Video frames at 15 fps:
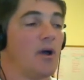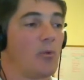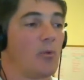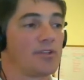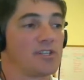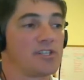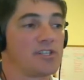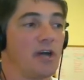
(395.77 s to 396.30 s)

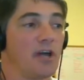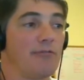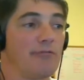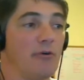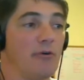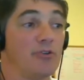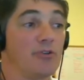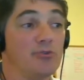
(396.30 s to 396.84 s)
With a cell
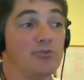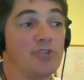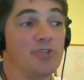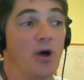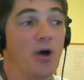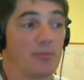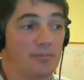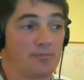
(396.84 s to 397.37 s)
phone, you
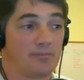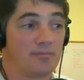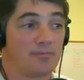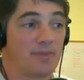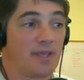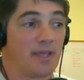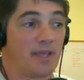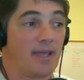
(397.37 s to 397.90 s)
don't.
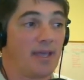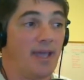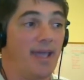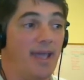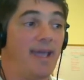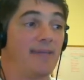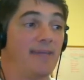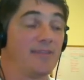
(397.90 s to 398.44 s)
And